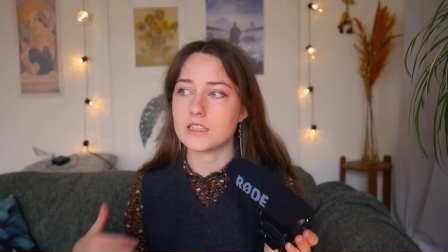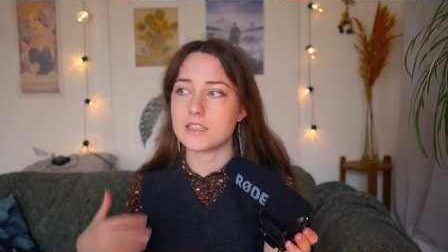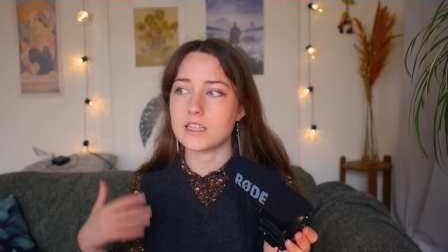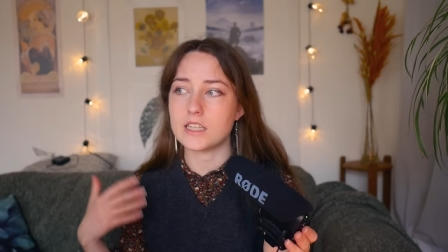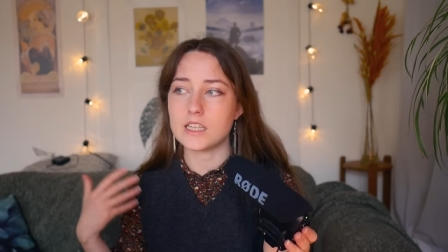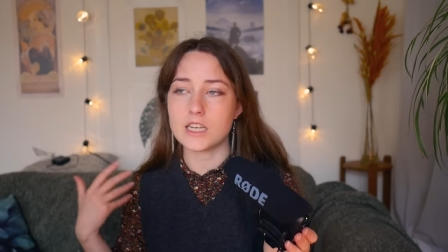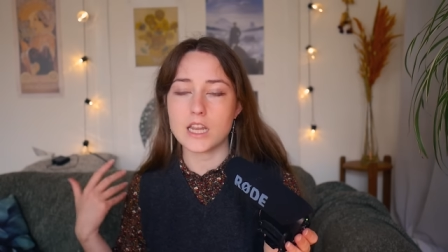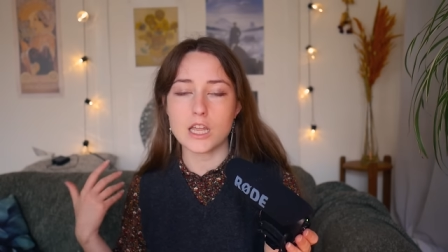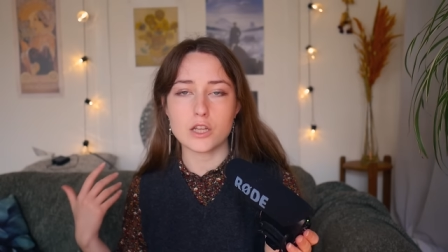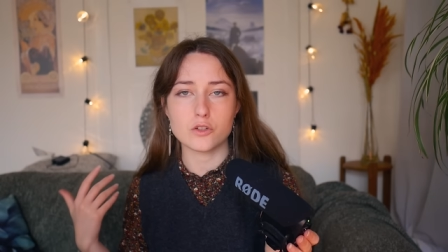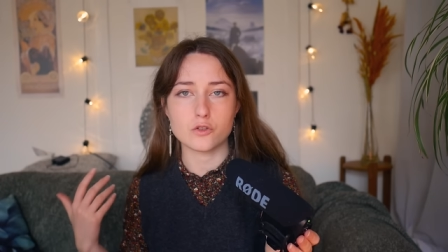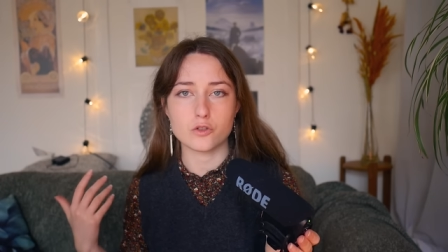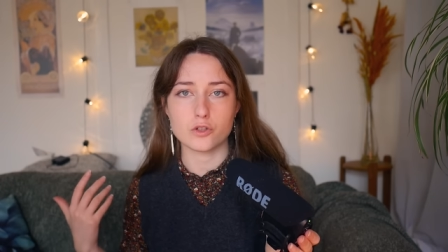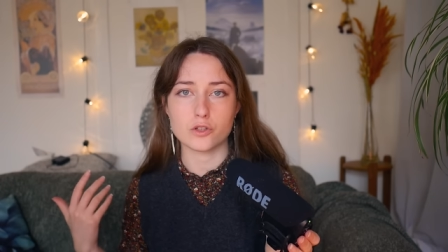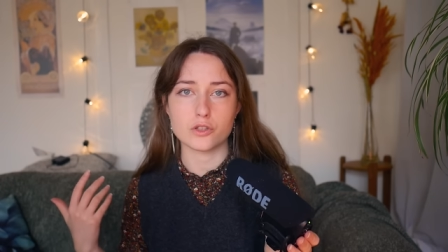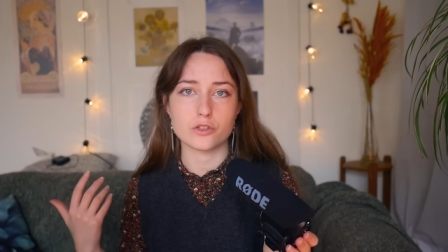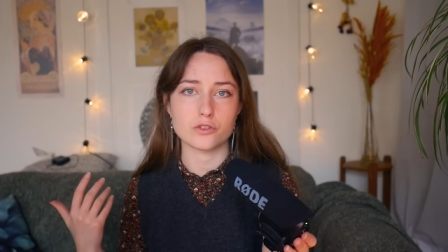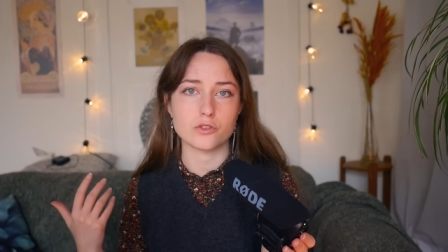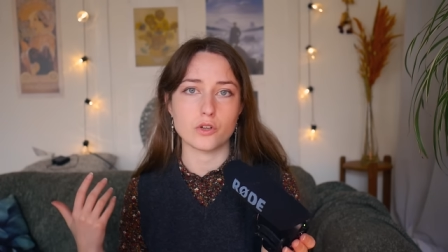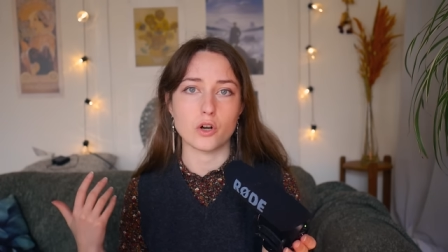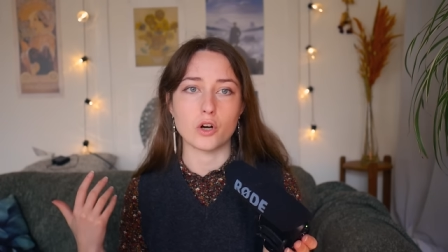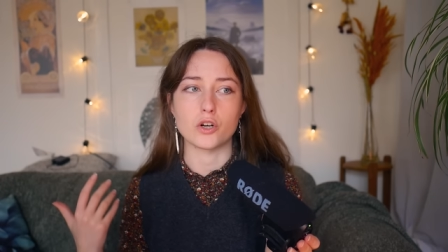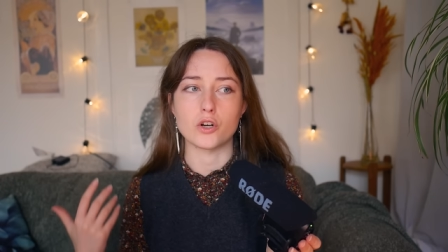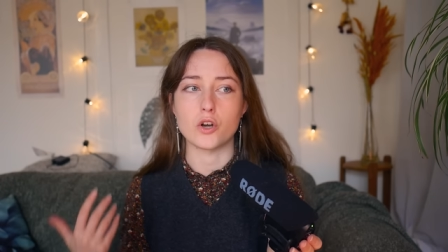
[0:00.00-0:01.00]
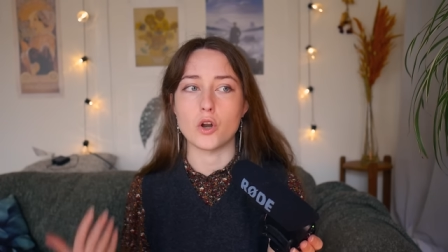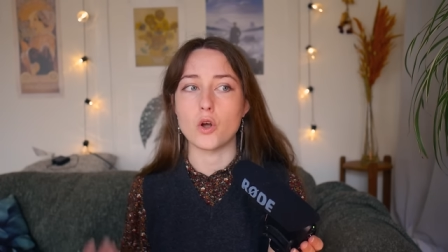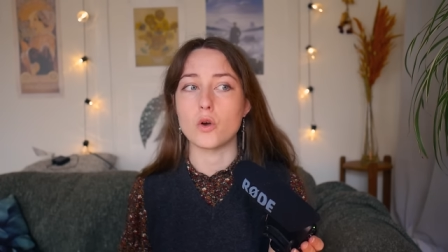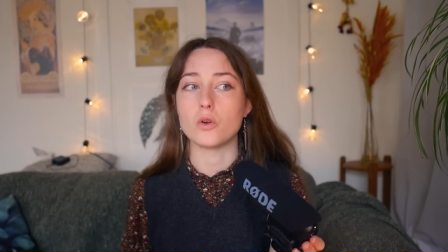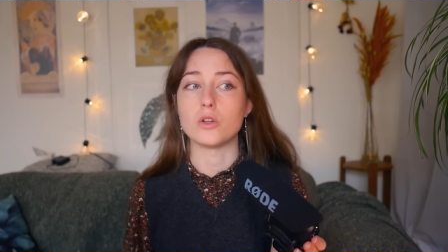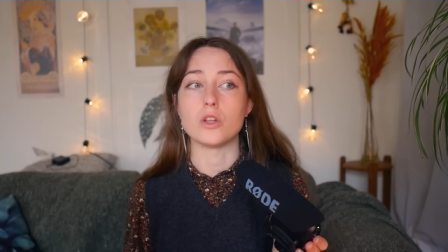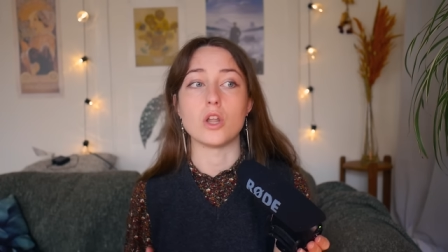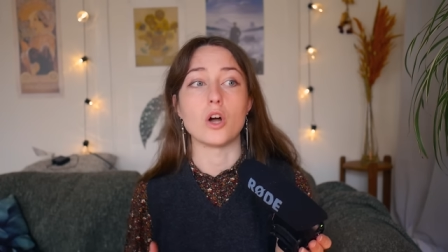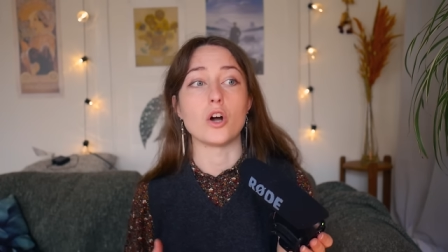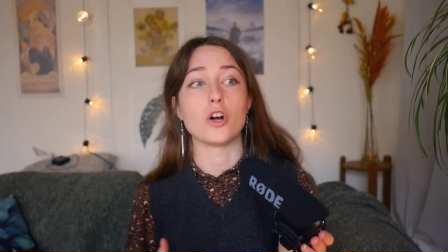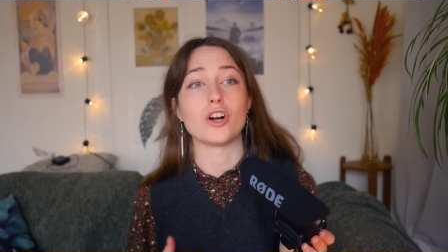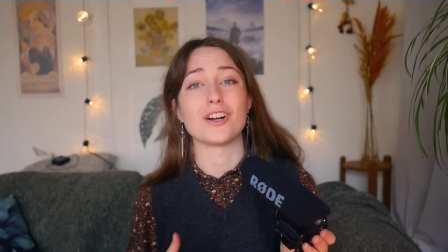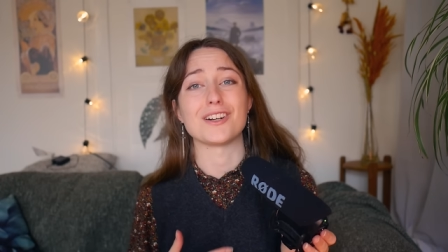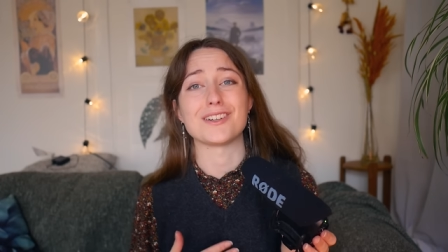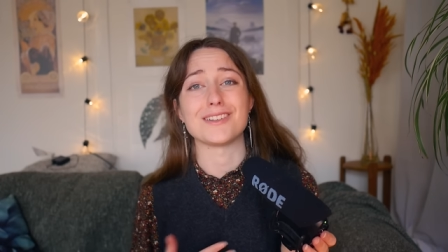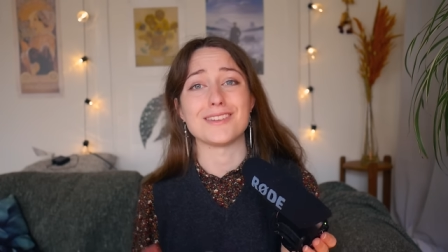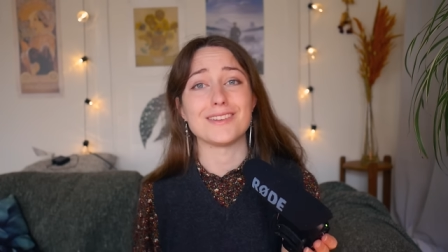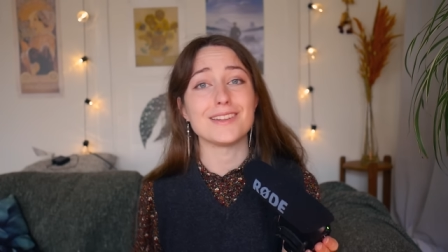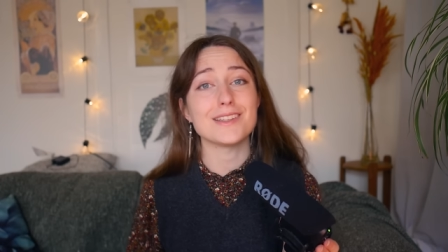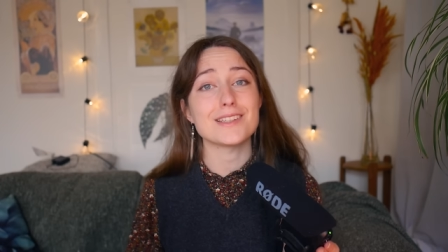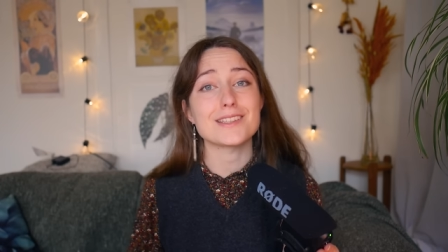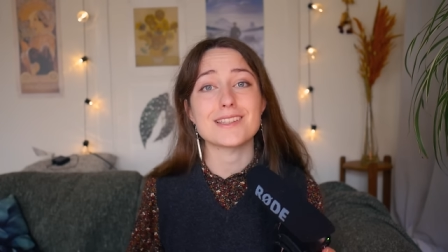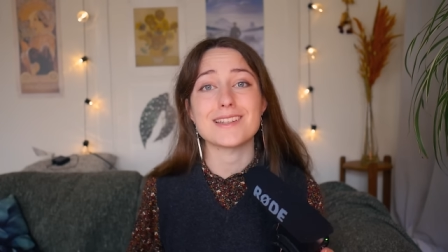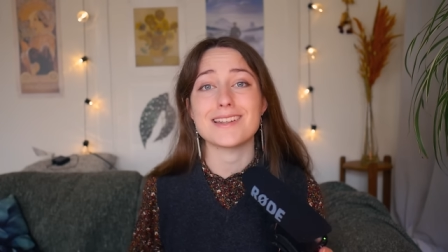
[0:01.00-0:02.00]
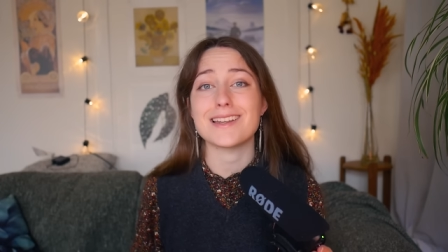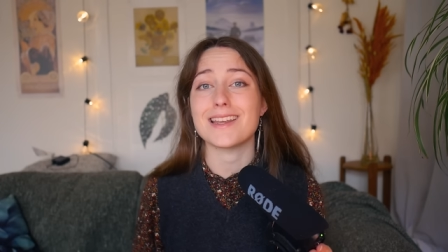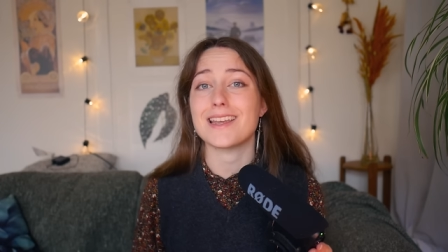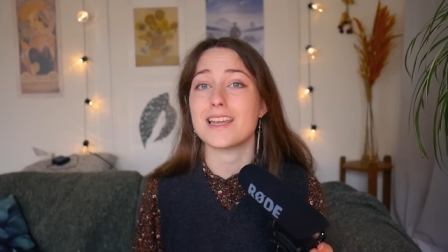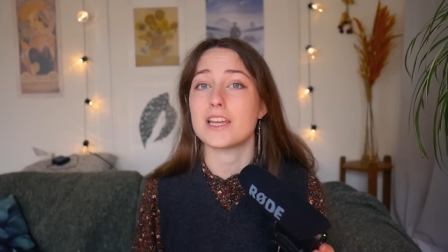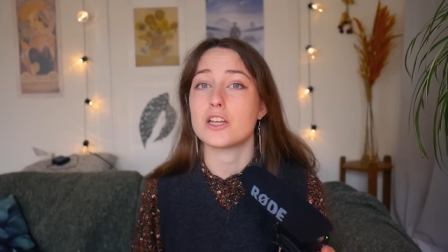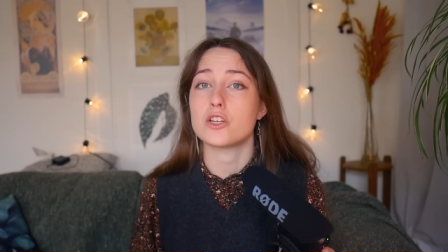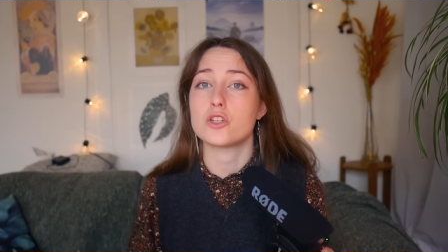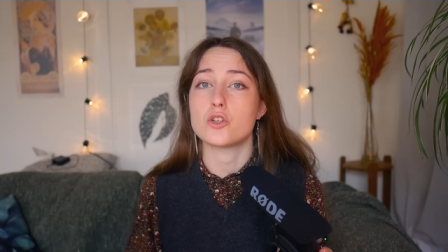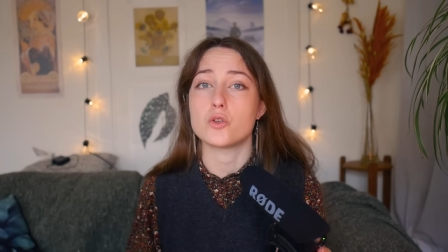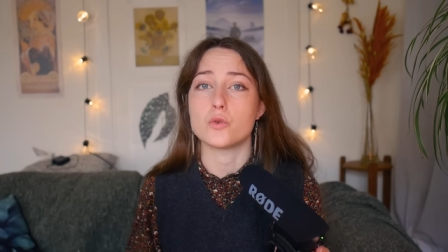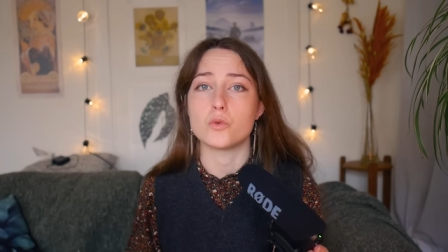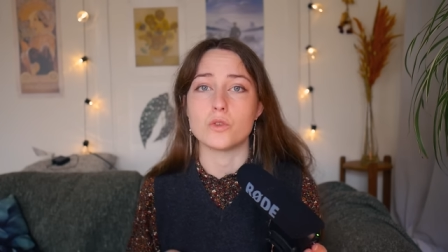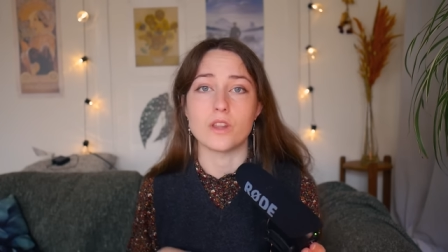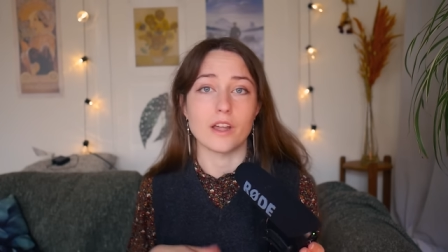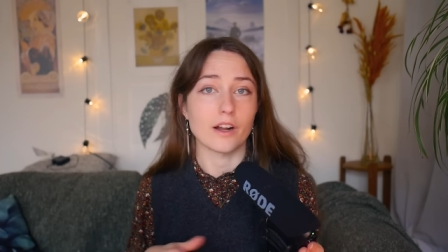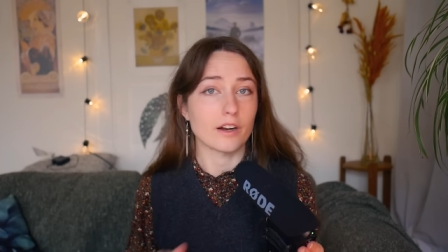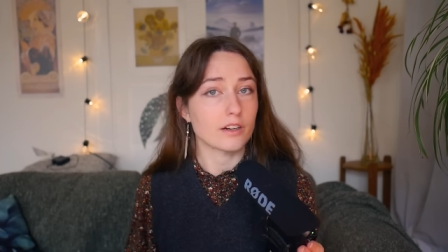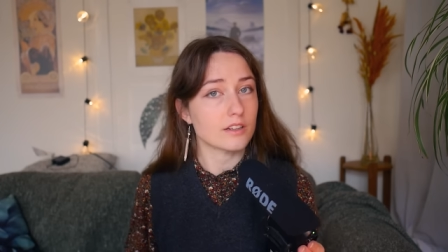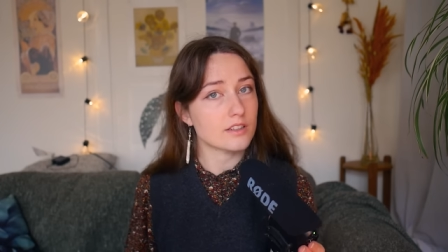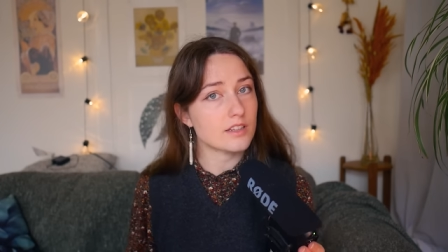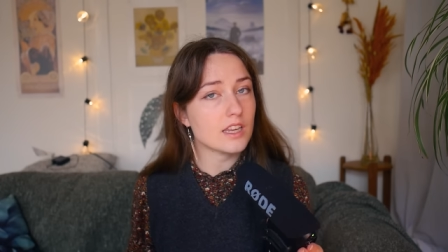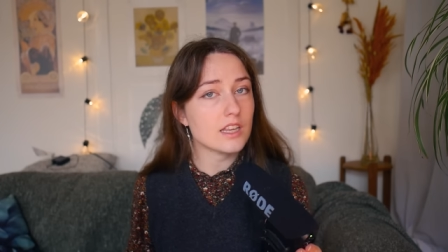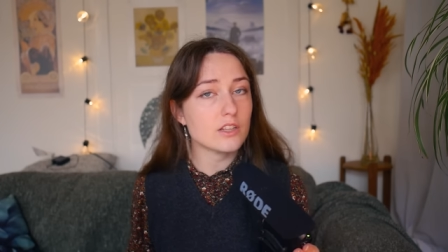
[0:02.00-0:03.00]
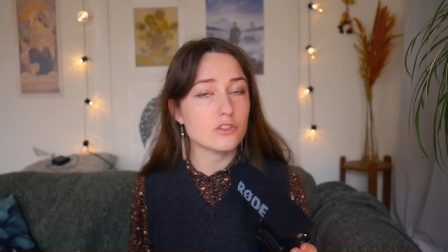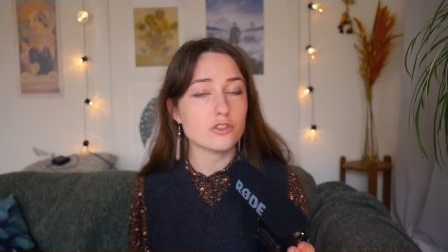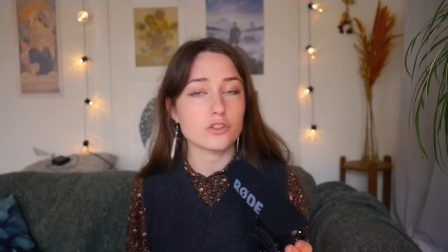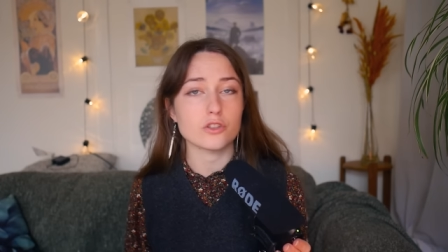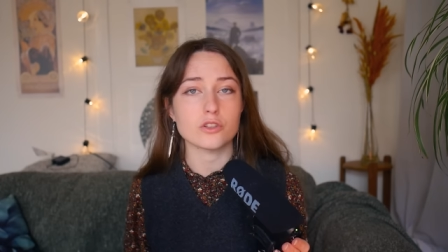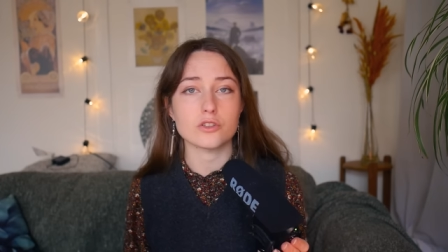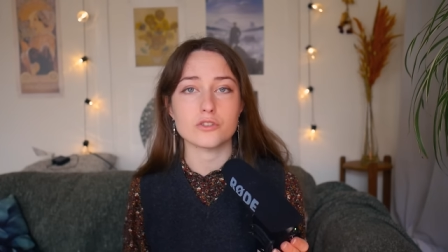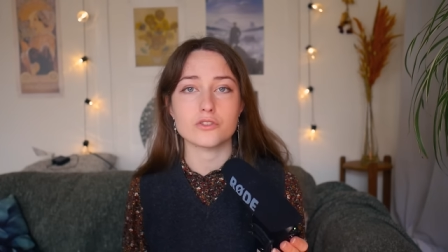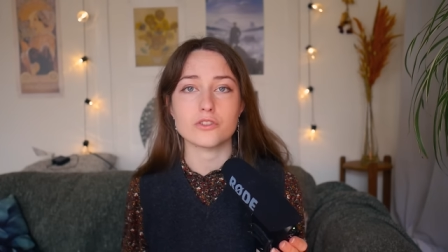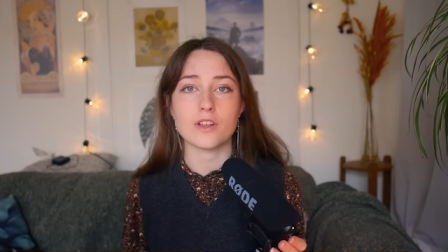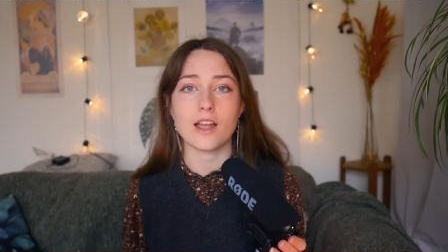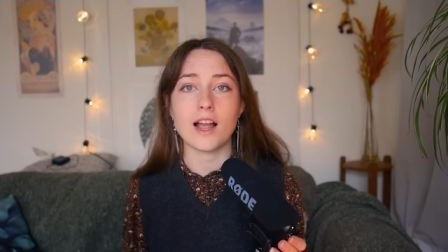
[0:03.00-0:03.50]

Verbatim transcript: teenagers are no longer listening to their teachers